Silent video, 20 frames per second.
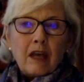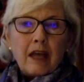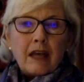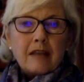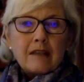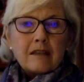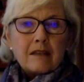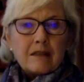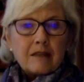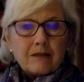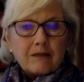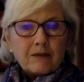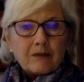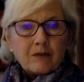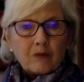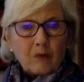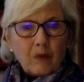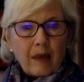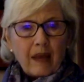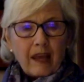has a
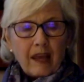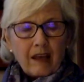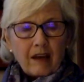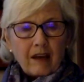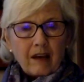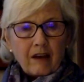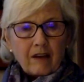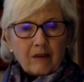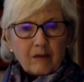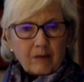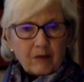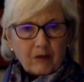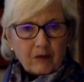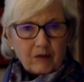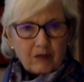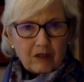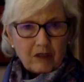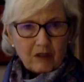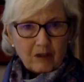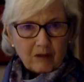different way of
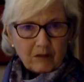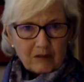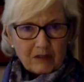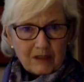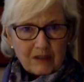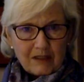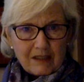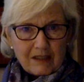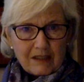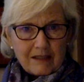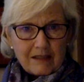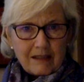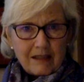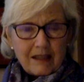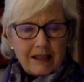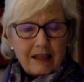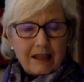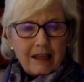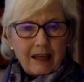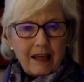approaching homelessness
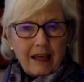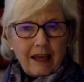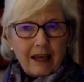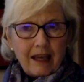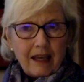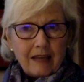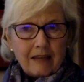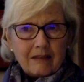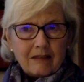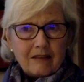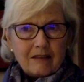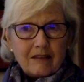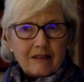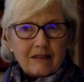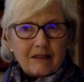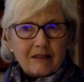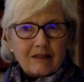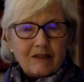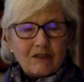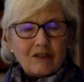and
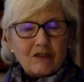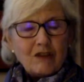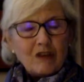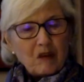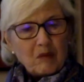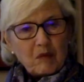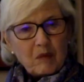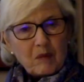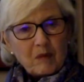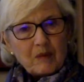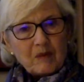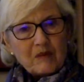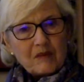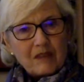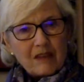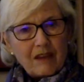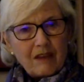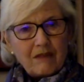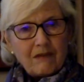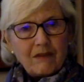to keep people
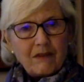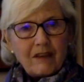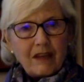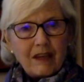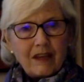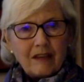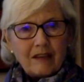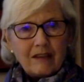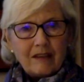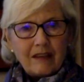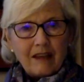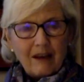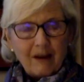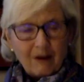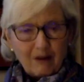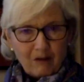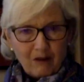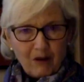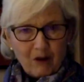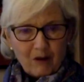safe and
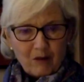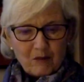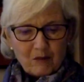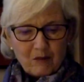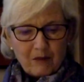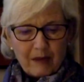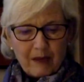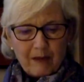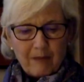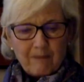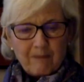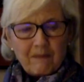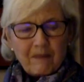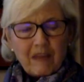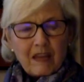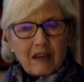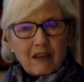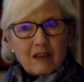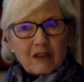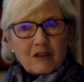out of harm's way.
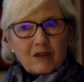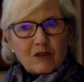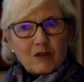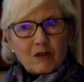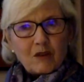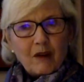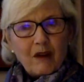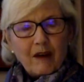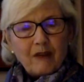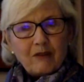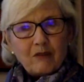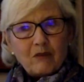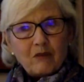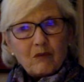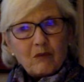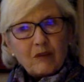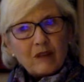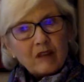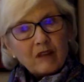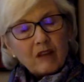So you have to
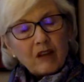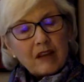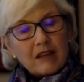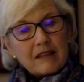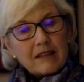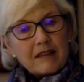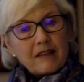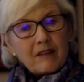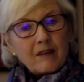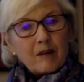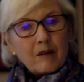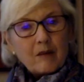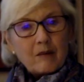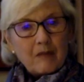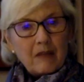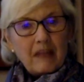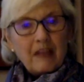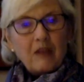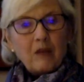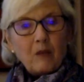realize that there are
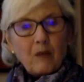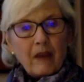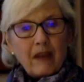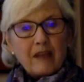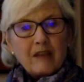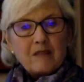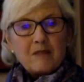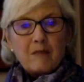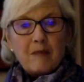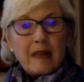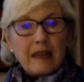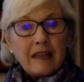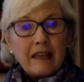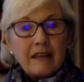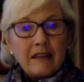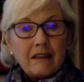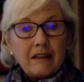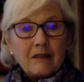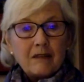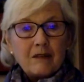many ways, many
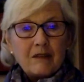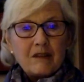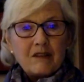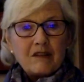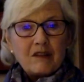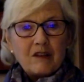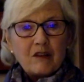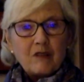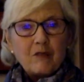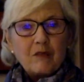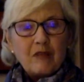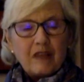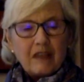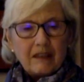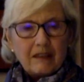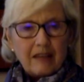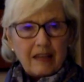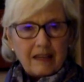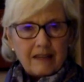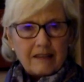theories that are being
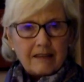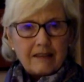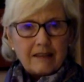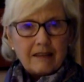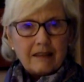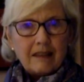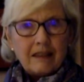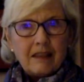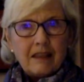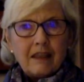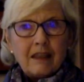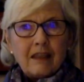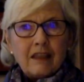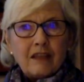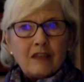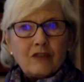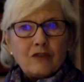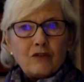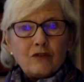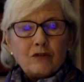tested
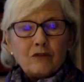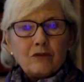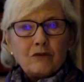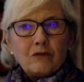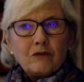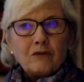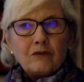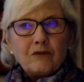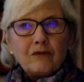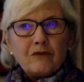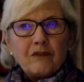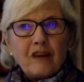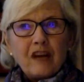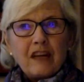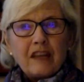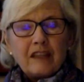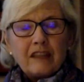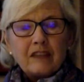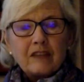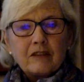to
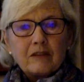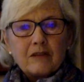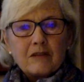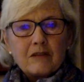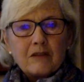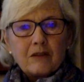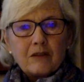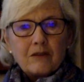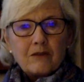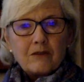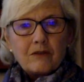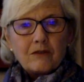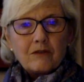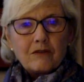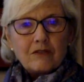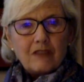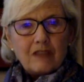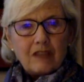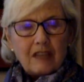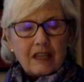find a good solution
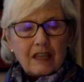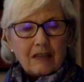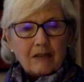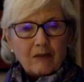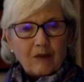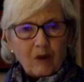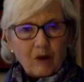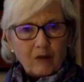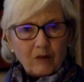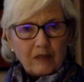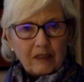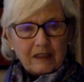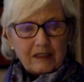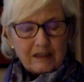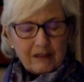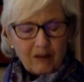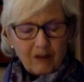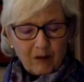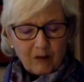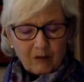to the end of
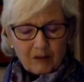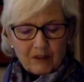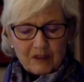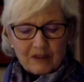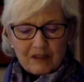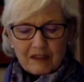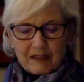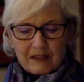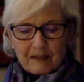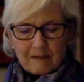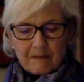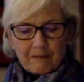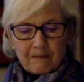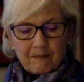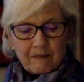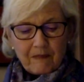homelessness.